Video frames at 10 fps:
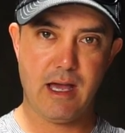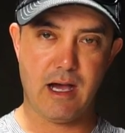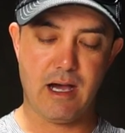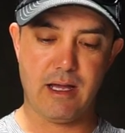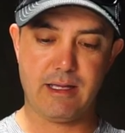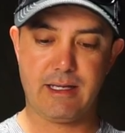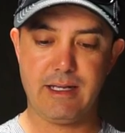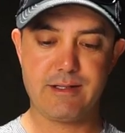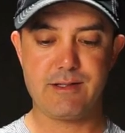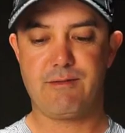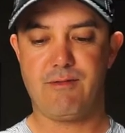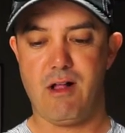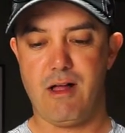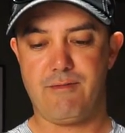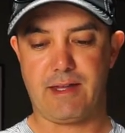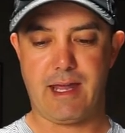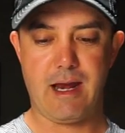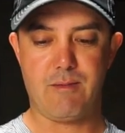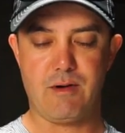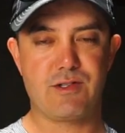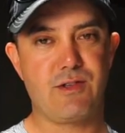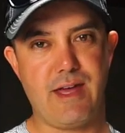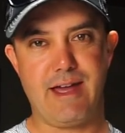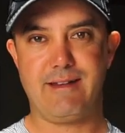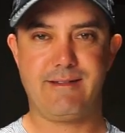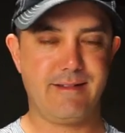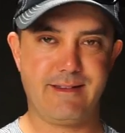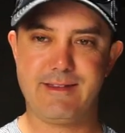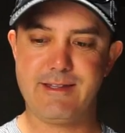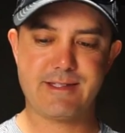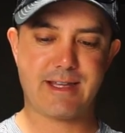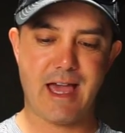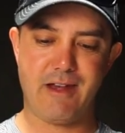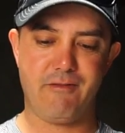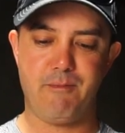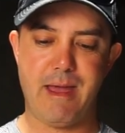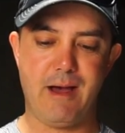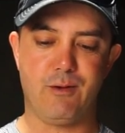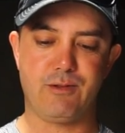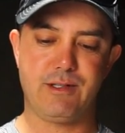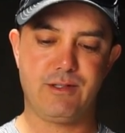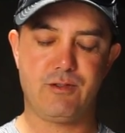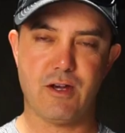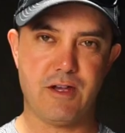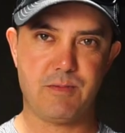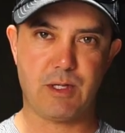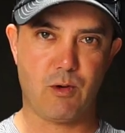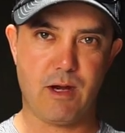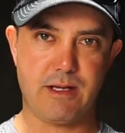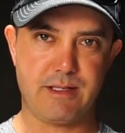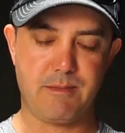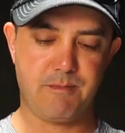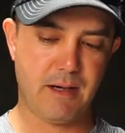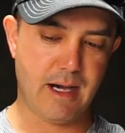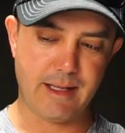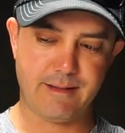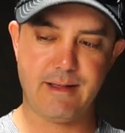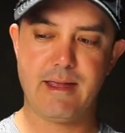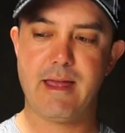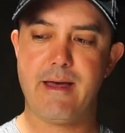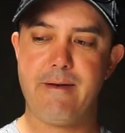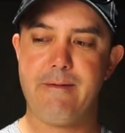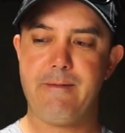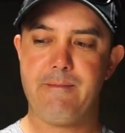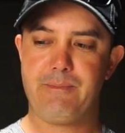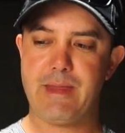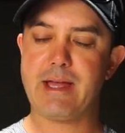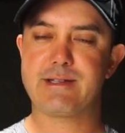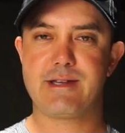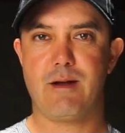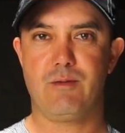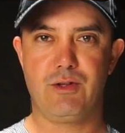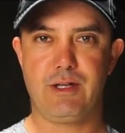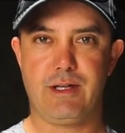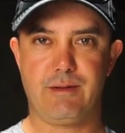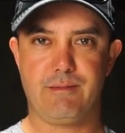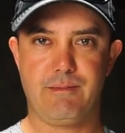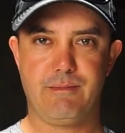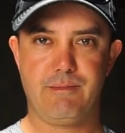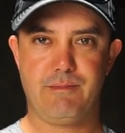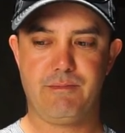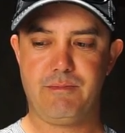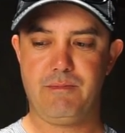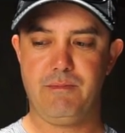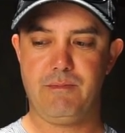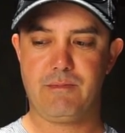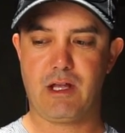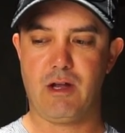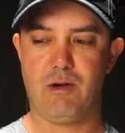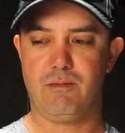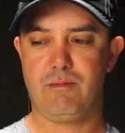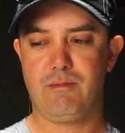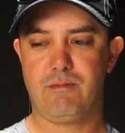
uh, it can easily fall off the camera. So that, this kind of mount drives me crazy, but that's not really you know,